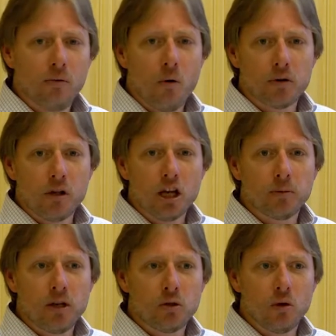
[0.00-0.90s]
What was the loss
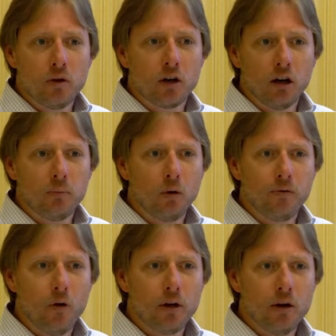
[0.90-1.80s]
potential of your current
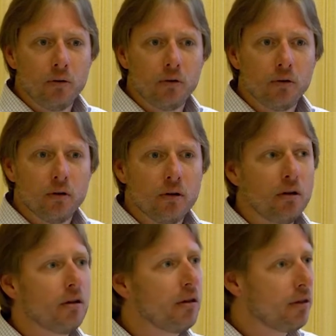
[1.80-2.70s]
portfolio?
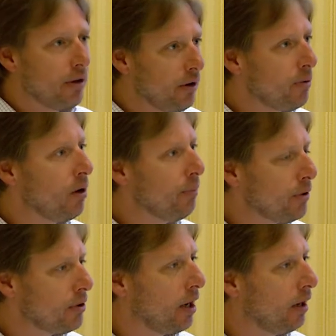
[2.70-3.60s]

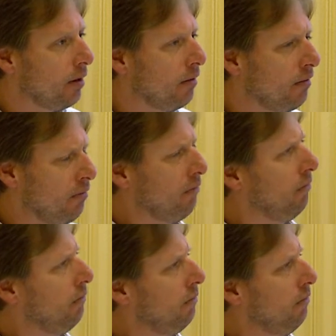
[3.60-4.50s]
31%.
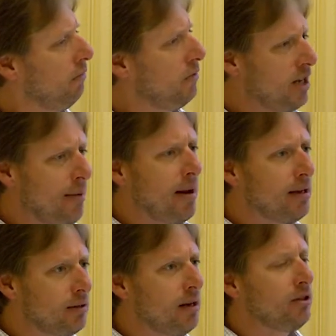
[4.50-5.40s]
Does that
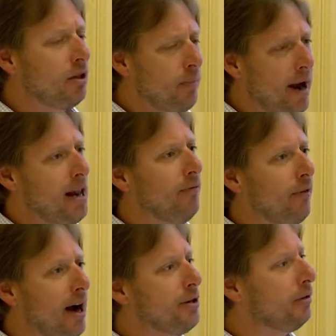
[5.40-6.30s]
make sense to pay an
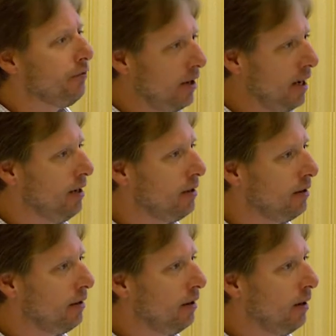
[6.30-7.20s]
advisor
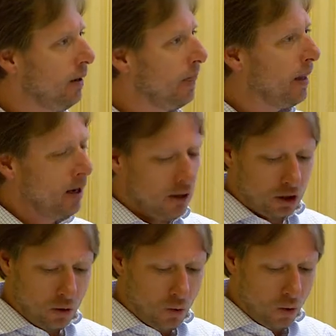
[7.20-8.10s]
fees
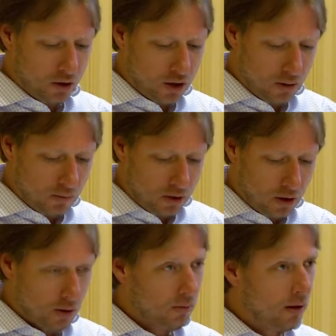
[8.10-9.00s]
to
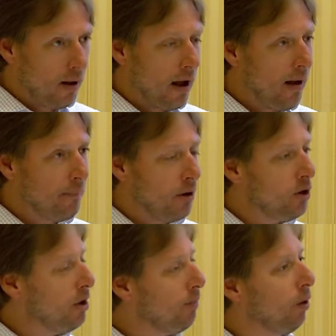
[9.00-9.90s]
put
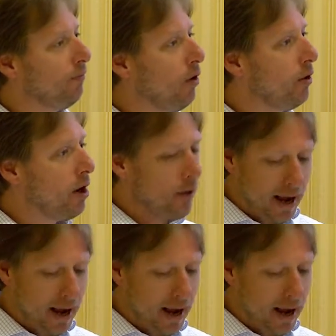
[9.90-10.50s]
you in a portfolio